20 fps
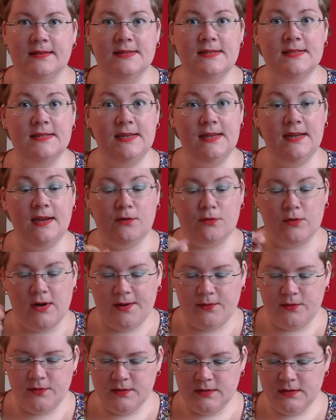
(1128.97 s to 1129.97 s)
scenic
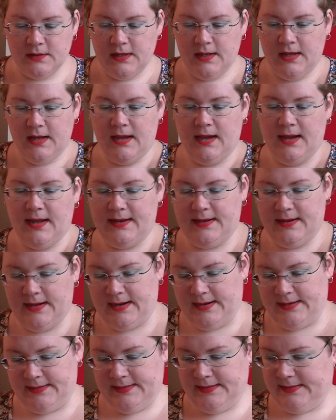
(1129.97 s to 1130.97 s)
route, and
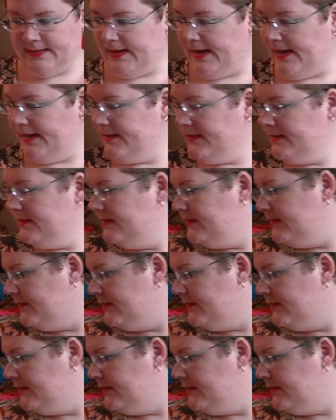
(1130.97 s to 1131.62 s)
I did that.